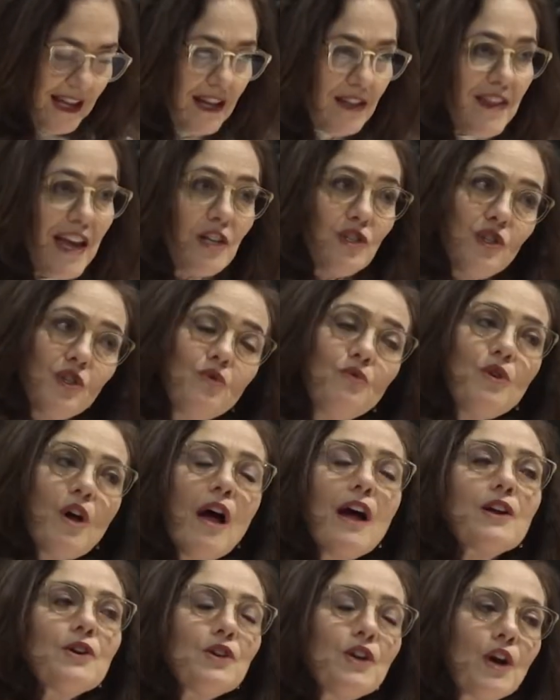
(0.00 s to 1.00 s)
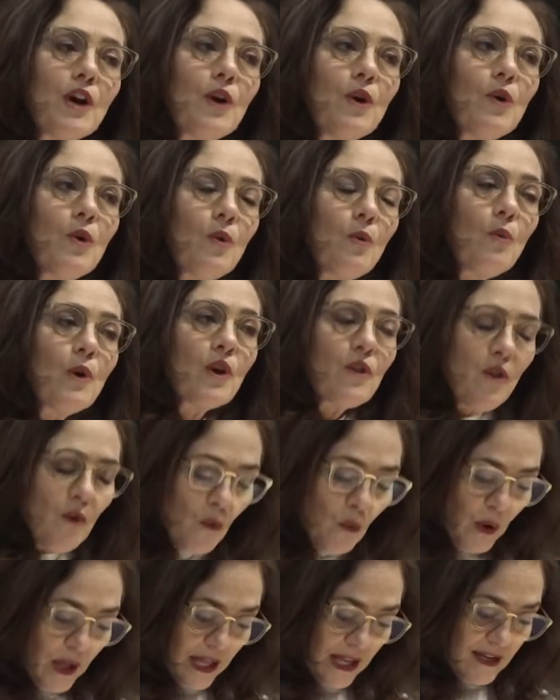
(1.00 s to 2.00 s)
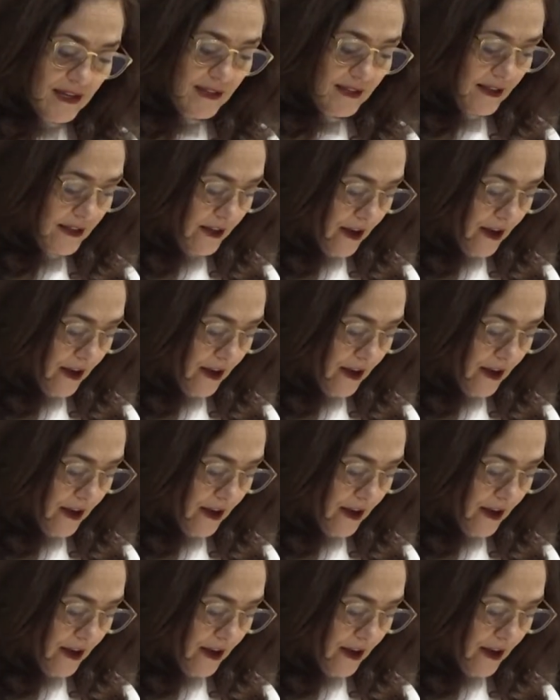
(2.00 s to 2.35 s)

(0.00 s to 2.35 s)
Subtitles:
they do not know where the wind